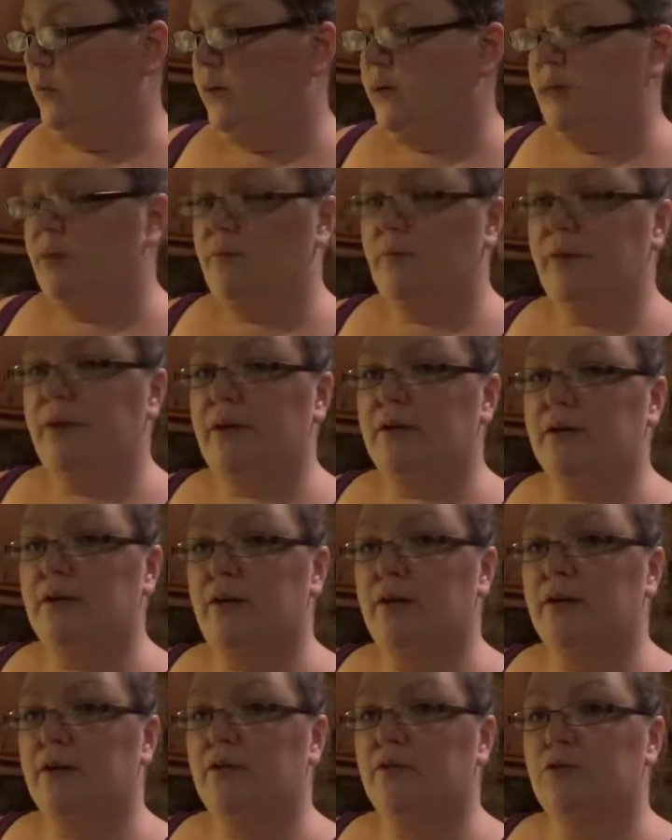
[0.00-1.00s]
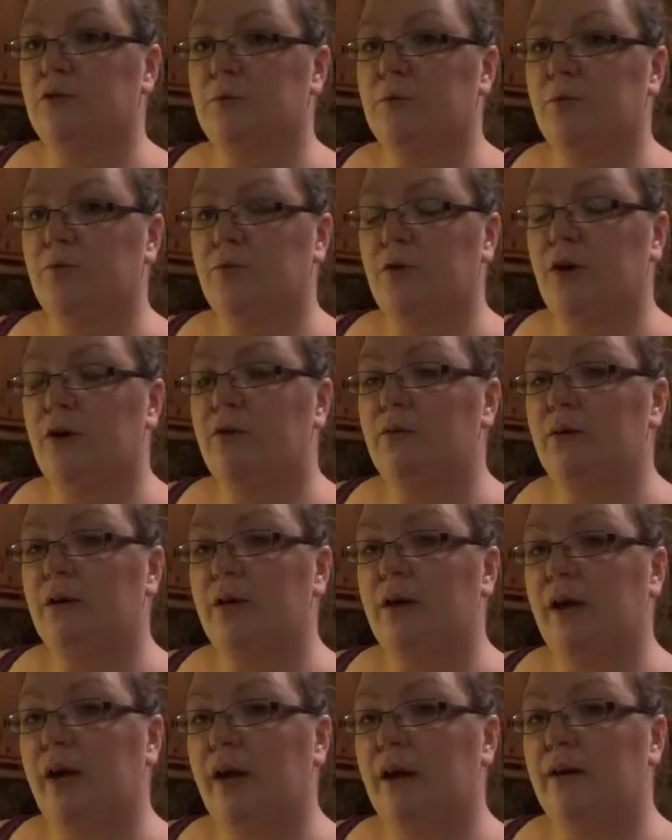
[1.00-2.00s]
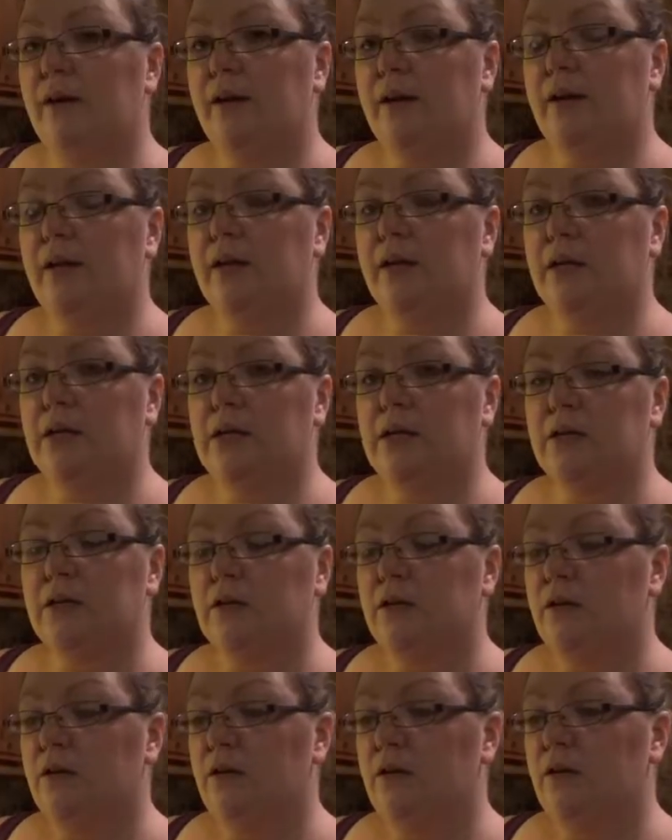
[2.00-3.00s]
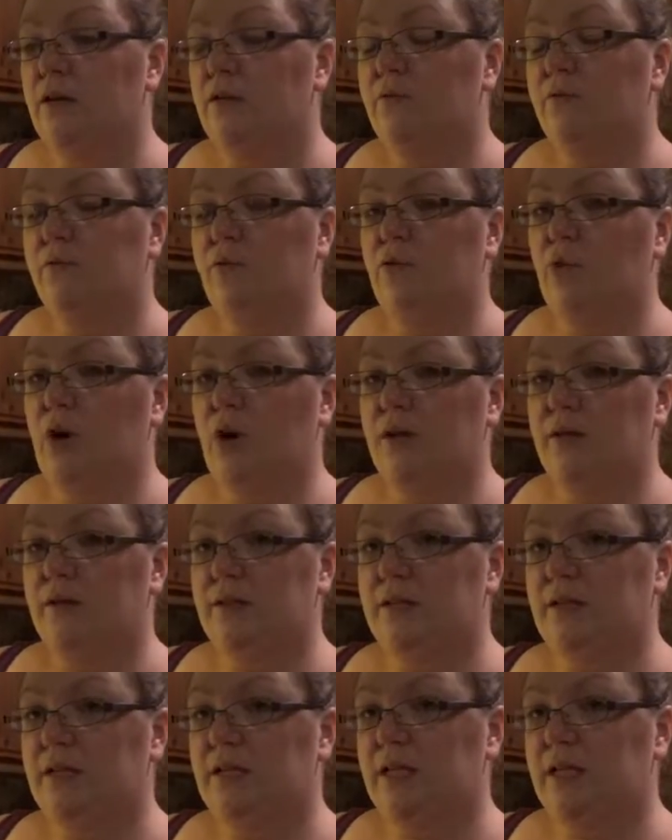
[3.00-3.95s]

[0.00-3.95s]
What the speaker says: going to mix our cream of coconut and frosting